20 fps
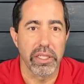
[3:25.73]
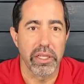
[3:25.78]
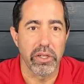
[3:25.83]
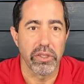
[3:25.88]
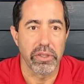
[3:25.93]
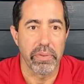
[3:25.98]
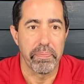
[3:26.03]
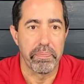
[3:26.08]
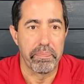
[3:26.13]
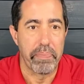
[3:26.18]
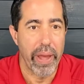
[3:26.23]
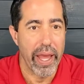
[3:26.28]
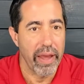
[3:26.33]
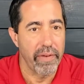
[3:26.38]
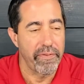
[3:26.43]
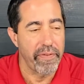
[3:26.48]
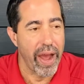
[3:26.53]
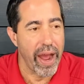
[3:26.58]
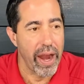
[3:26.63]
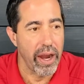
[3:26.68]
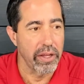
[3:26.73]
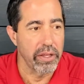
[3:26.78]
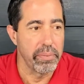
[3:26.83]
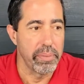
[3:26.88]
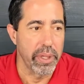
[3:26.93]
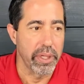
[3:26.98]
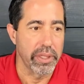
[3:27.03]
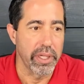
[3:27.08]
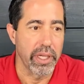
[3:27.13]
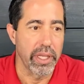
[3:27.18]
there's a big fire in the
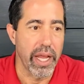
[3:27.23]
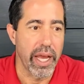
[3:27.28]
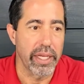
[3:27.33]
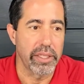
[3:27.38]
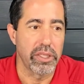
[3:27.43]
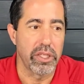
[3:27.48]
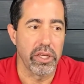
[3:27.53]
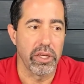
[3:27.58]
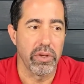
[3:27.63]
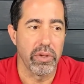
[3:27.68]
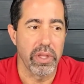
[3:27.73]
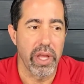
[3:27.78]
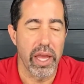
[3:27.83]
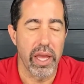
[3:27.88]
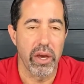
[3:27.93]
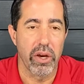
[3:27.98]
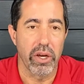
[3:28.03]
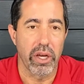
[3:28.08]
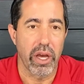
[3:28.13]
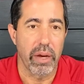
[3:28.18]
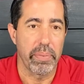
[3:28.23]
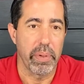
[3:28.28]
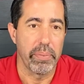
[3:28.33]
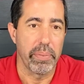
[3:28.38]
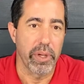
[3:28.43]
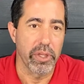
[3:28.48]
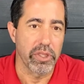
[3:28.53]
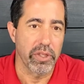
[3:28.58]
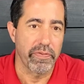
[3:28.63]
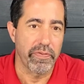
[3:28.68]
building next to you and they hook up a
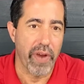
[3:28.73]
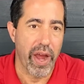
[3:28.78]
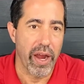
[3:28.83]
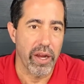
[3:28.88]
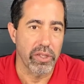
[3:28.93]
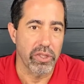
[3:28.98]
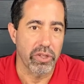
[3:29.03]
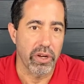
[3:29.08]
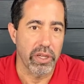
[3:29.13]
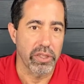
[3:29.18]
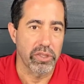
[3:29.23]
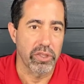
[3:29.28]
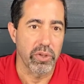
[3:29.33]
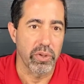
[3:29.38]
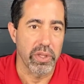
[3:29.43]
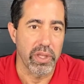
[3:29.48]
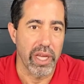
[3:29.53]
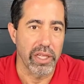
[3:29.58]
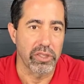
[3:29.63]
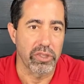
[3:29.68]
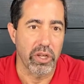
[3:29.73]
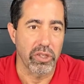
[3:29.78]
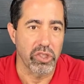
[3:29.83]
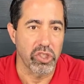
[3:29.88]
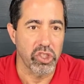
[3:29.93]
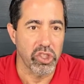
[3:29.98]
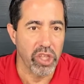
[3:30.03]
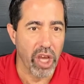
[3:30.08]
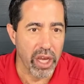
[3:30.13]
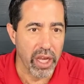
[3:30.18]
bunch of fire trucks to it, they start
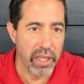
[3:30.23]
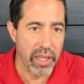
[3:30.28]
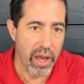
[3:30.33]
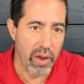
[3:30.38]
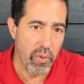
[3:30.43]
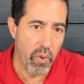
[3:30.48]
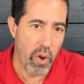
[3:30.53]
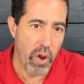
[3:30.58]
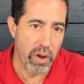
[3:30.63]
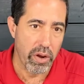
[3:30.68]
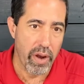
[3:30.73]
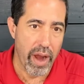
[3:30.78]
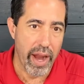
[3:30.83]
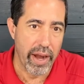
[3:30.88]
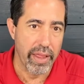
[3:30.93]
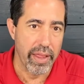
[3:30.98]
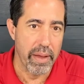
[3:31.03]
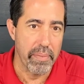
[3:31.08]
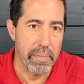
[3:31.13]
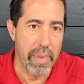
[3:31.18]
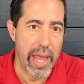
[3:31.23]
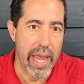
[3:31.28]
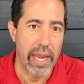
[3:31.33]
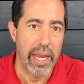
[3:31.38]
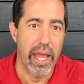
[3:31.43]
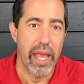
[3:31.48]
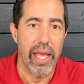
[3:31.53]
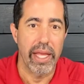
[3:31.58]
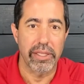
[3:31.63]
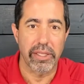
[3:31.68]
sucking that water out of that
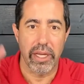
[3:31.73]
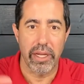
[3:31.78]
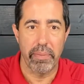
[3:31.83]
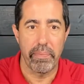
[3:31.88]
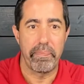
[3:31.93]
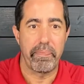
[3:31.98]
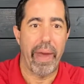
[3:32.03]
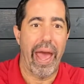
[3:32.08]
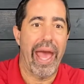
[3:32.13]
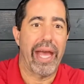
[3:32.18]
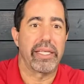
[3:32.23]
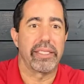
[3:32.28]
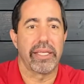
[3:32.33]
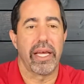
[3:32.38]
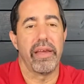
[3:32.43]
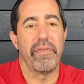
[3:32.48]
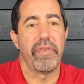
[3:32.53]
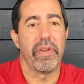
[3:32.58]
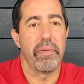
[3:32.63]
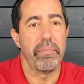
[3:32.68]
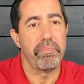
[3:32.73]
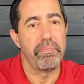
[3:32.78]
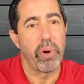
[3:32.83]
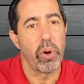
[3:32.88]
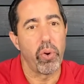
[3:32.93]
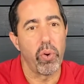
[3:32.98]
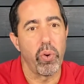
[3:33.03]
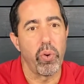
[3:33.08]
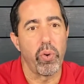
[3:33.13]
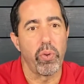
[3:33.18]
main, it's going to back siphon and
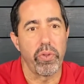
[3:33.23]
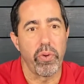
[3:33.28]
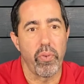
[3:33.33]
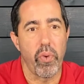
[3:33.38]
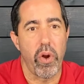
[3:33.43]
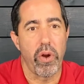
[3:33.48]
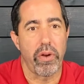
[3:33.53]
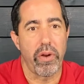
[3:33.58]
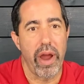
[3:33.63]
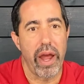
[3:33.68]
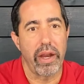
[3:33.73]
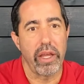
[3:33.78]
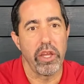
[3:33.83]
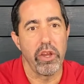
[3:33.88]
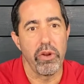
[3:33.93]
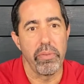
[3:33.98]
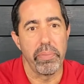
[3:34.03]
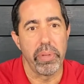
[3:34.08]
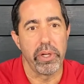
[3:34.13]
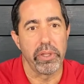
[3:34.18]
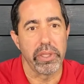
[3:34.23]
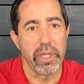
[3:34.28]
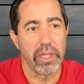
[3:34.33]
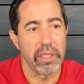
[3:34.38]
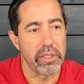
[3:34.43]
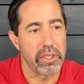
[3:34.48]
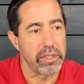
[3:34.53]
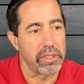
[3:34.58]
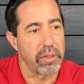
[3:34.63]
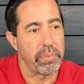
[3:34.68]
pull the water out of your building
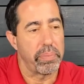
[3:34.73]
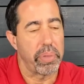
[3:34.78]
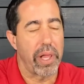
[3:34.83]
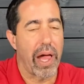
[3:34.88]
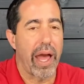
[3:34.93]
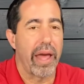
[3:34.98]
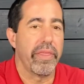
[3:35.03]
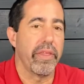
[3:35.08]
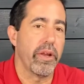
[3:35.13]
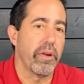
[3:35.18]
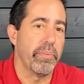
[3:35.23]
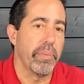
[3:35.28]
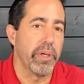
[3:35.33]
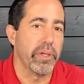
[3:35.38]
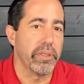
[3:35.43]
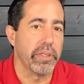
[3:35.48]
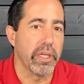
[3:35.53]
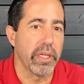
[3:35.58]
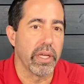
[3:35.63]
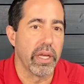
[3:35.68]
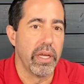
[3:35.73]
to supply their building.